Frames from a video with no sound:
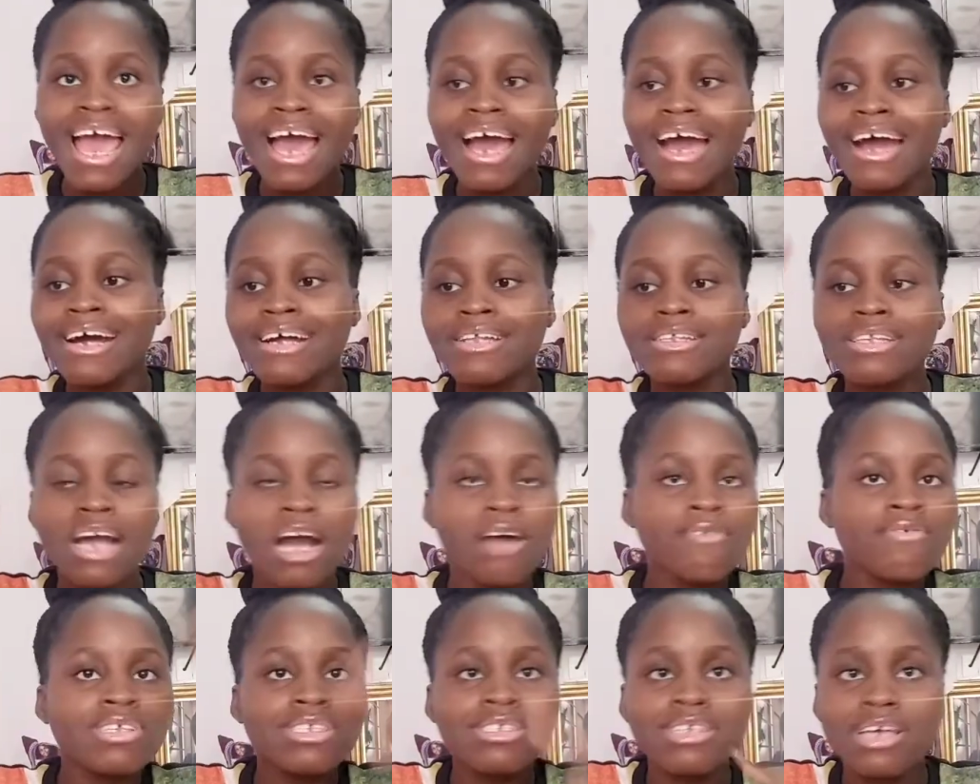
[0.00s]
And
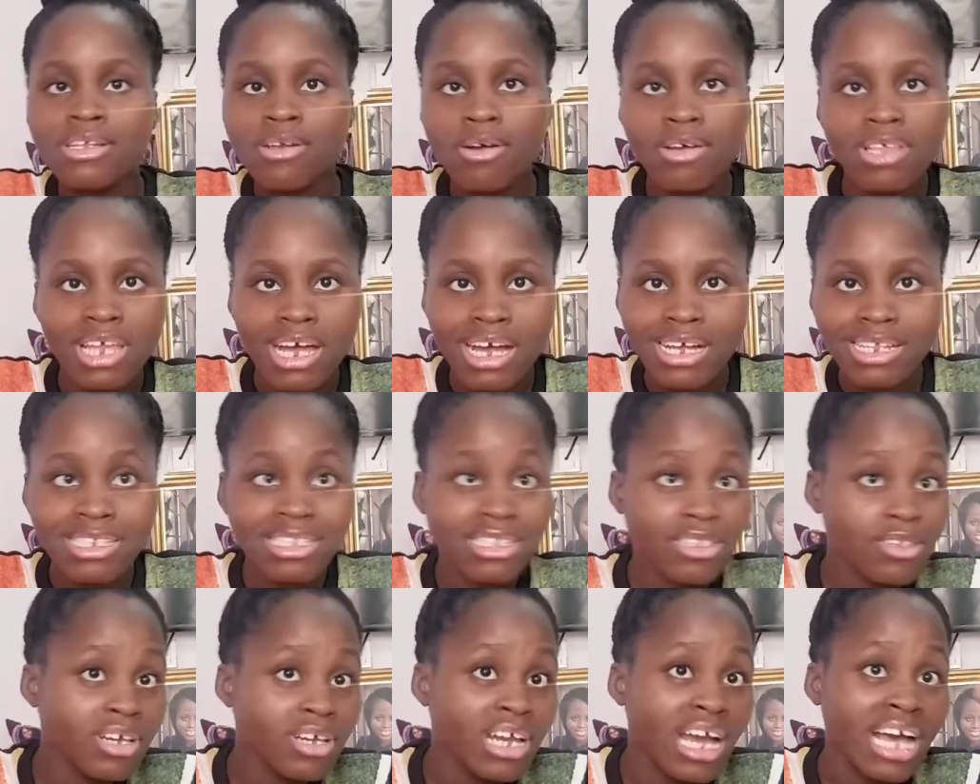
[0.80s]
having said all
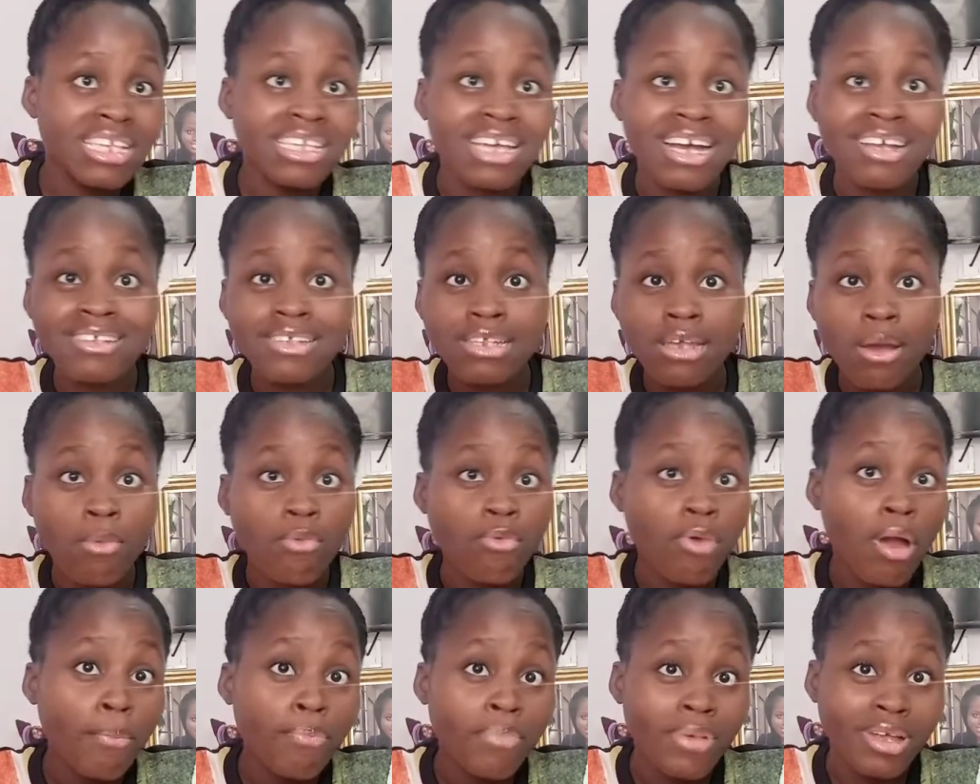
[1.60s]
that, you guys can see I'm
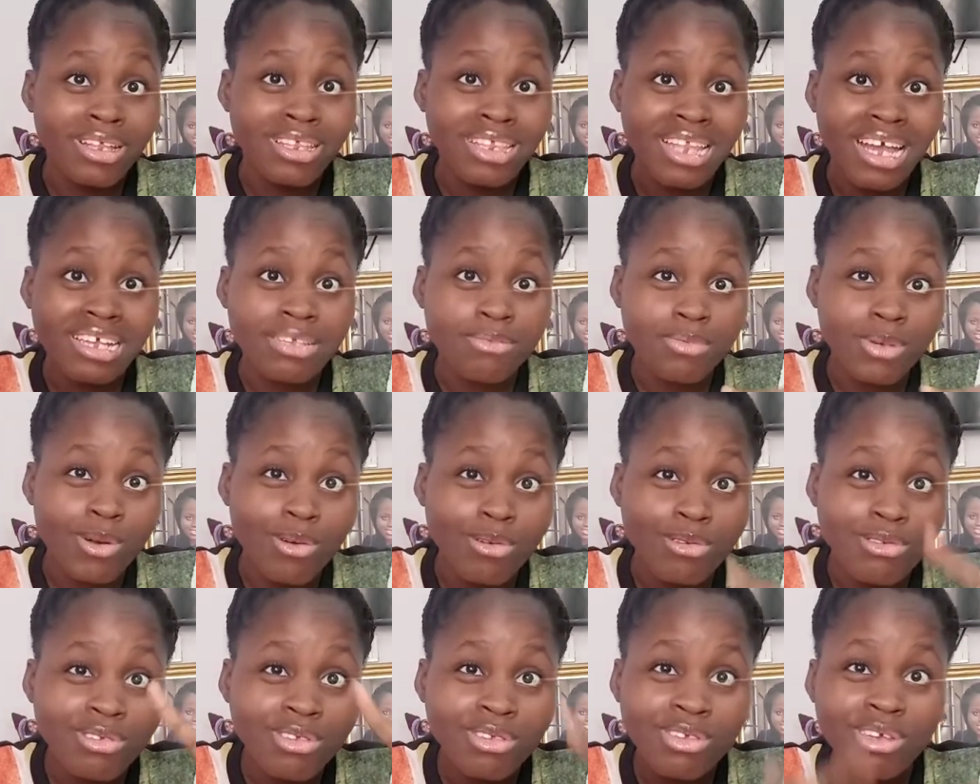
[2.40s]
rapping. That's
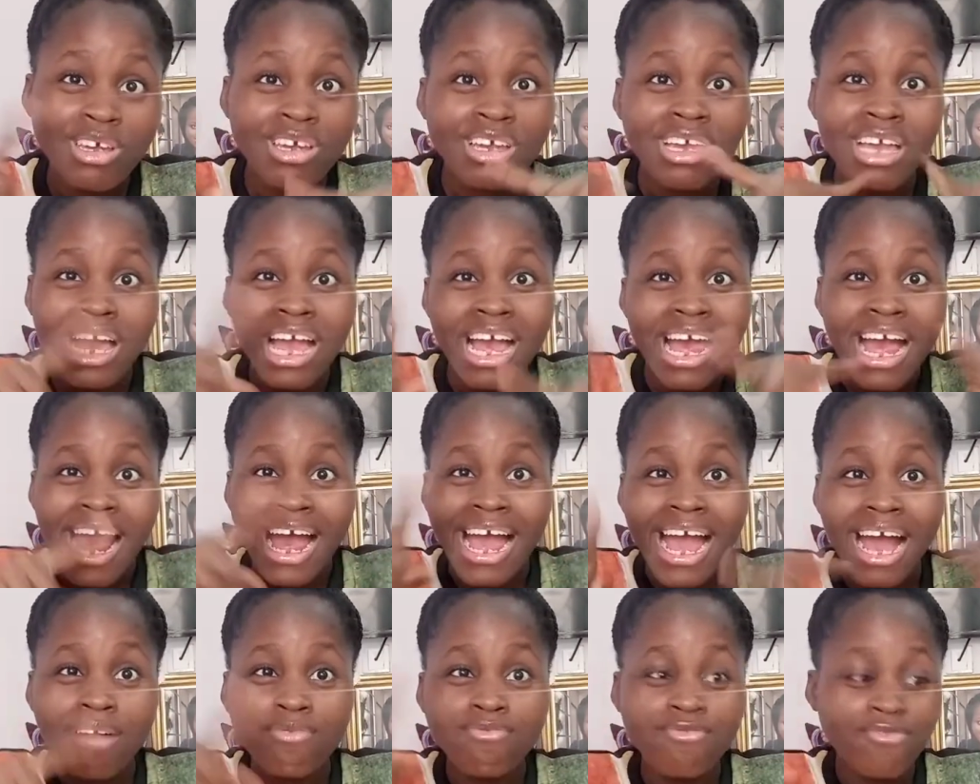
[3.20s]
because
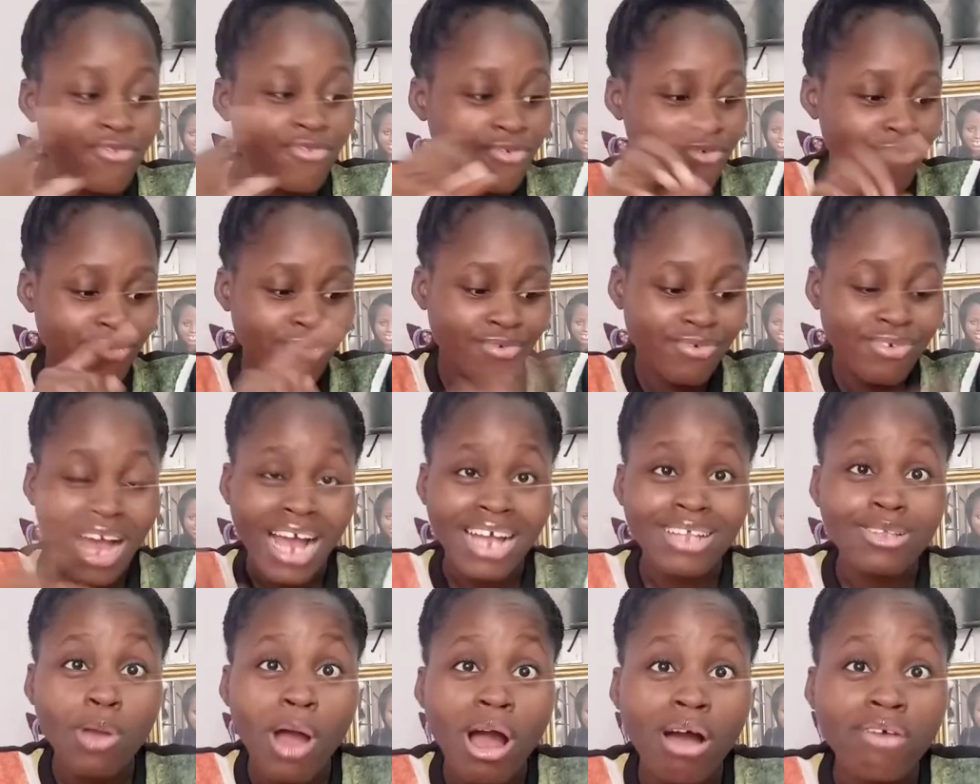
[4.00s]
I
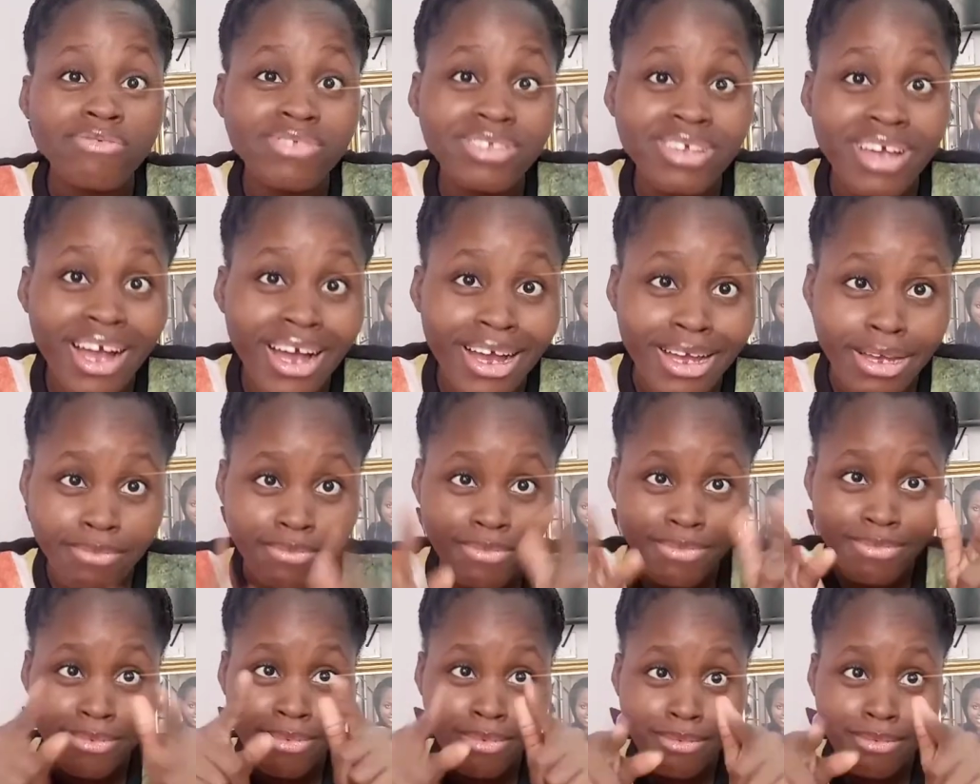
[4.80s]
don't have time.